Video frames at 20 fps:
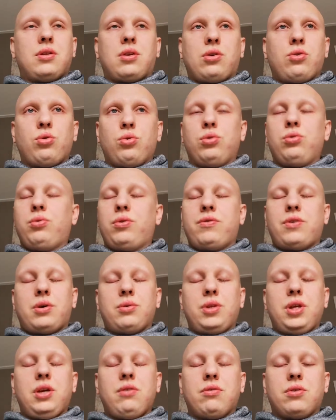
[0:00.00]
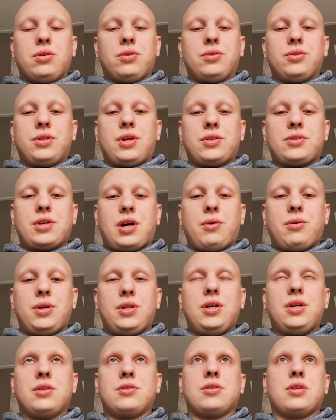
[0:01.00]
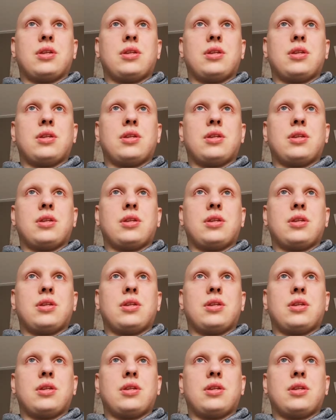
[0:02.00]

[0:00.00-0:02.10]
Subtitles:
good without evil. That's how it is.